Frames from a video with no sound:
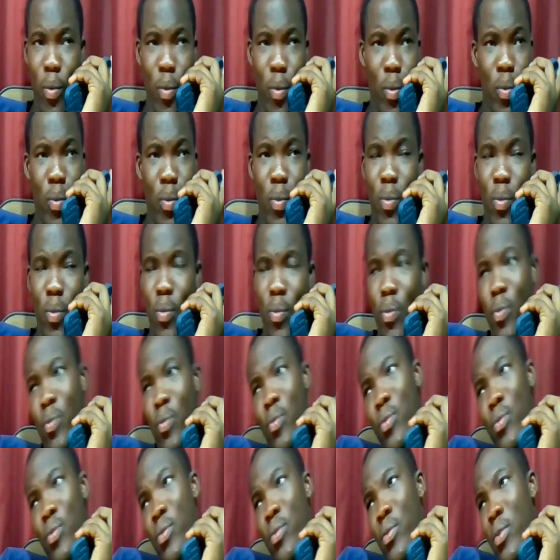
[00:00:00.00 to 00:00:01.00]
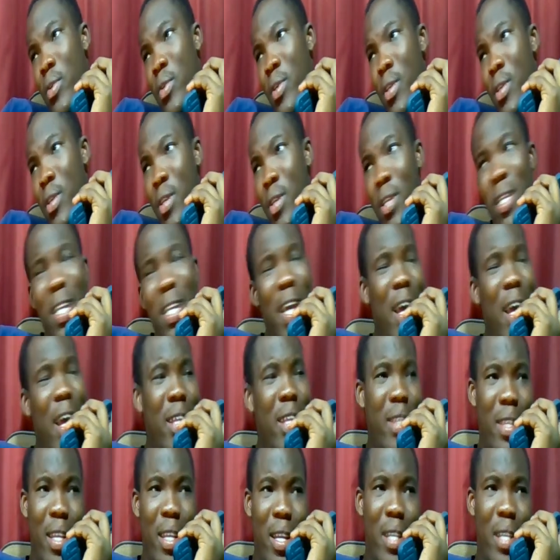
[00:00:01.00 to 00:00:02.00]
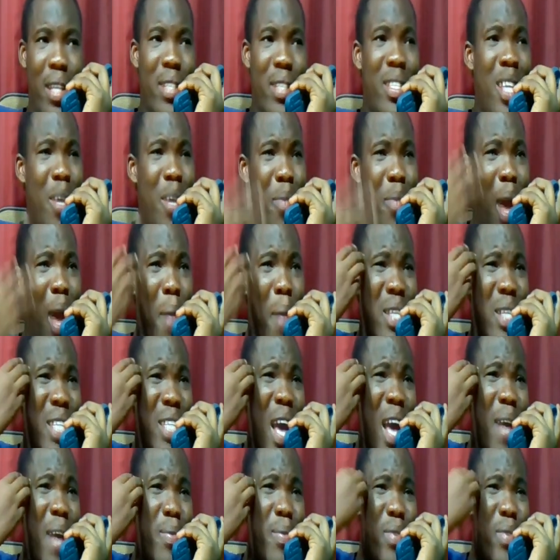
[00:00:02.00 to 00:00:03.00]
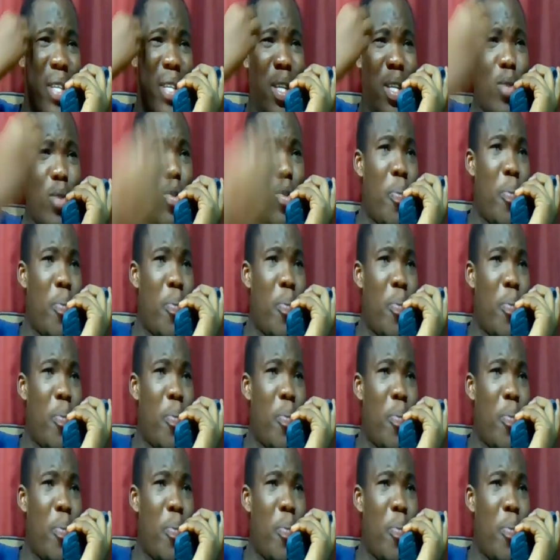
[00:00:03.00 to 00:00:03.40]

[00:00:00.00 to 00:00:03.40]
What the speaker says: He doesn't want to even have anybody who can think of corruption near him.